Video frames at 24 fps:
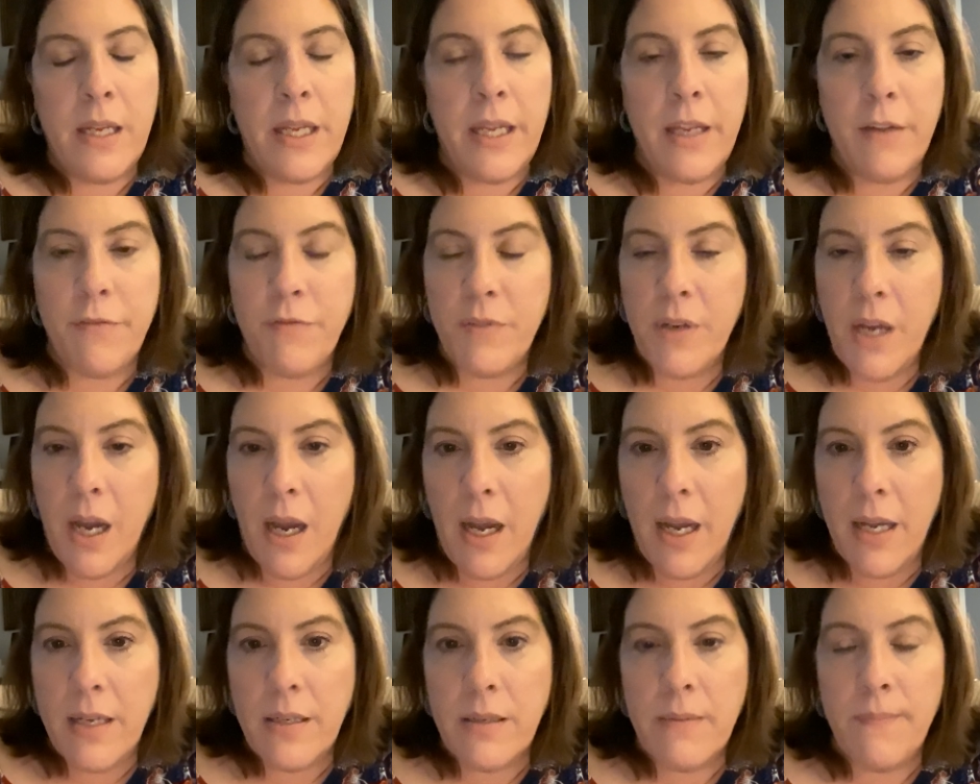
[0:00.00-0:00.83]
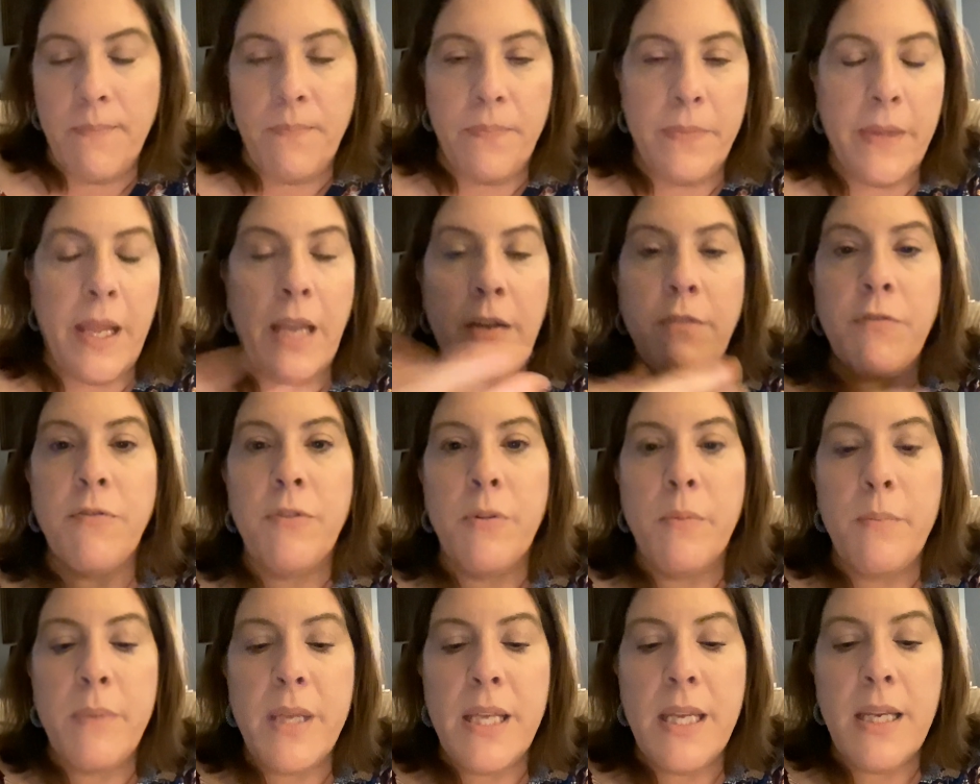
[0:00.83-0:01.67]
If not, like
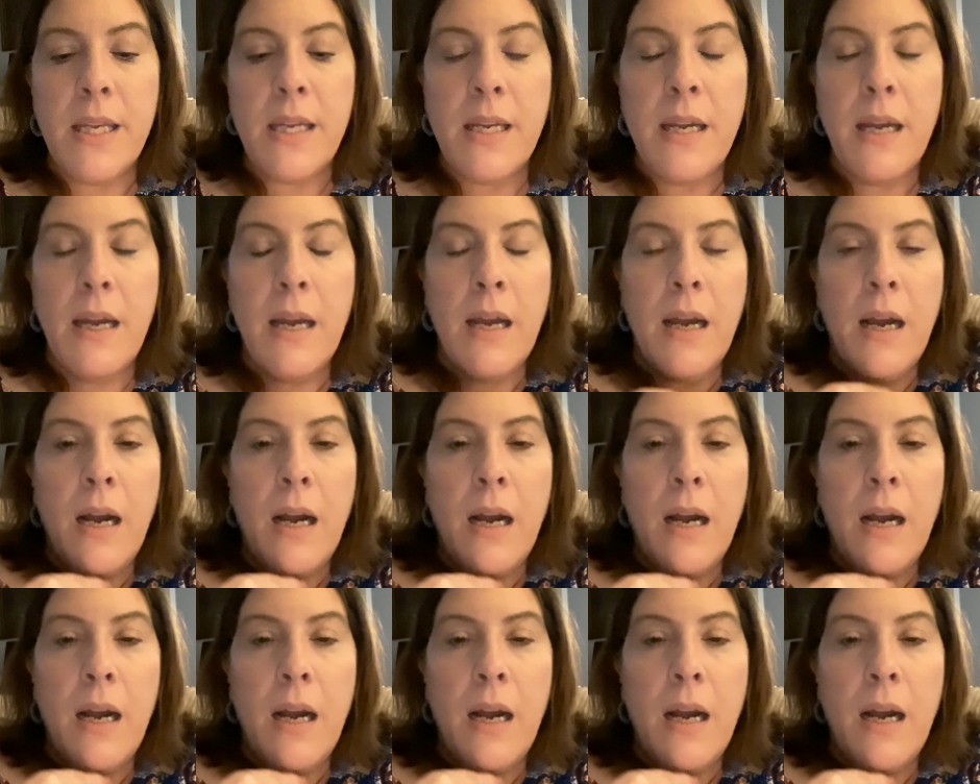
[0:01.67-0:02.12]
for me,